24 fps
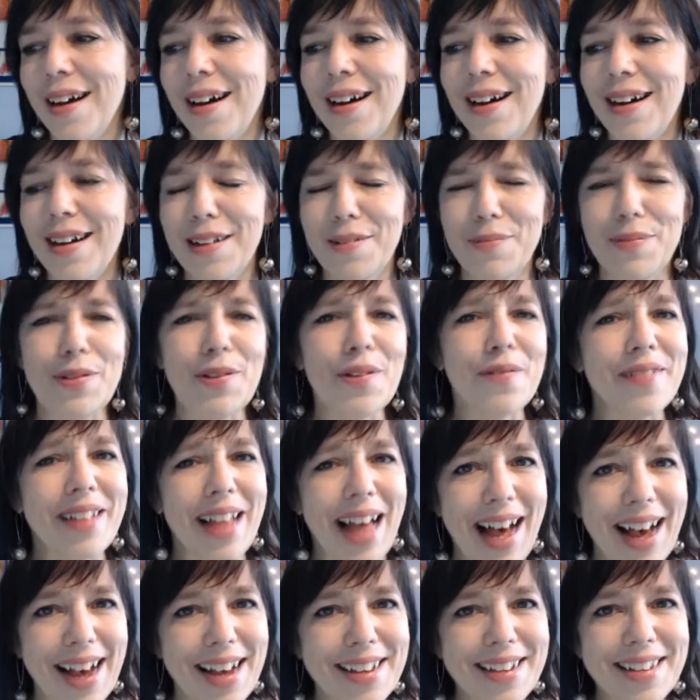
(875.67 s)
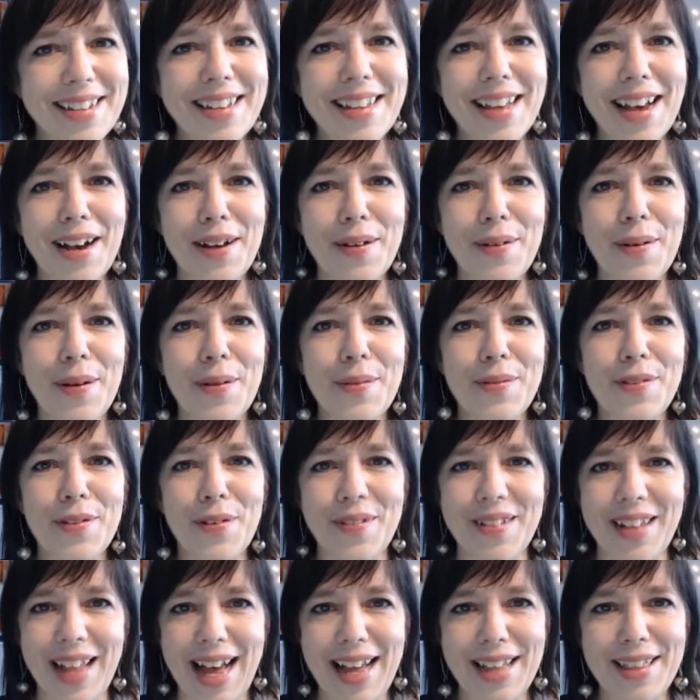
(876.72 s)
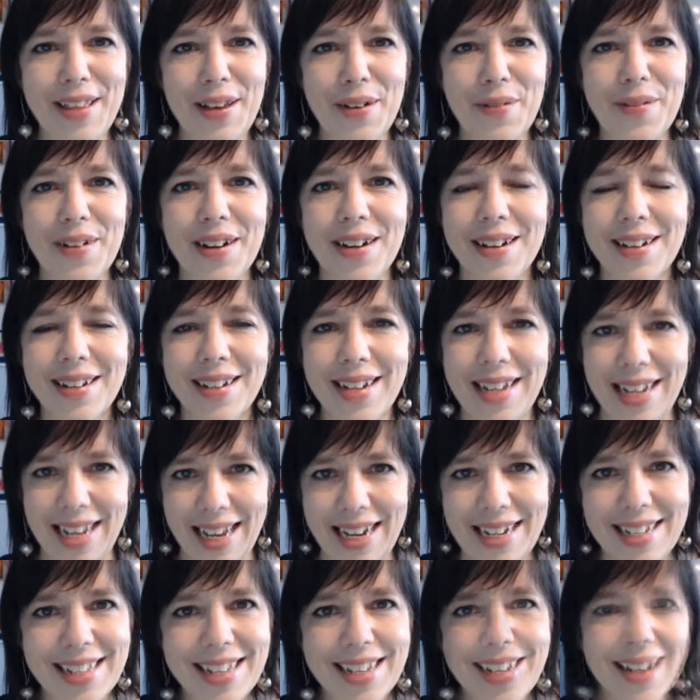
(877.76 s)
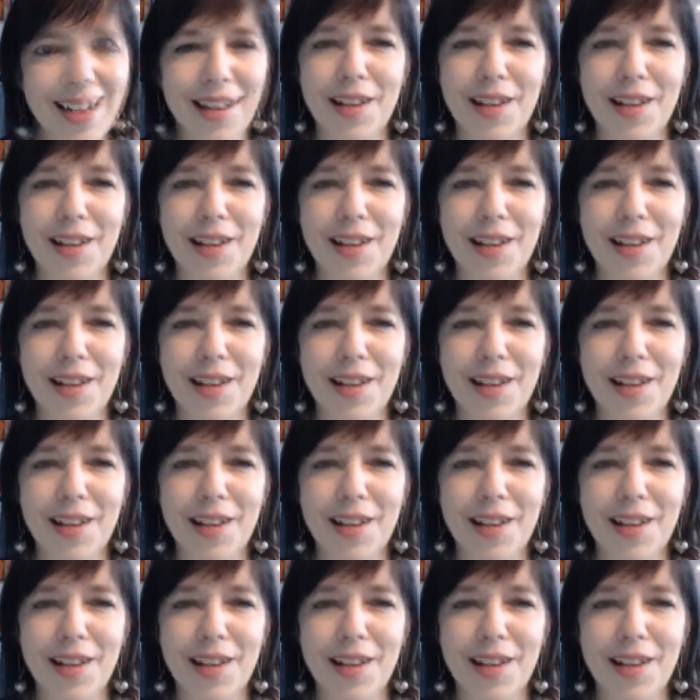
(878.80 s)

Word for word: I'm so glad. Uh, I'm so glad that we're connected.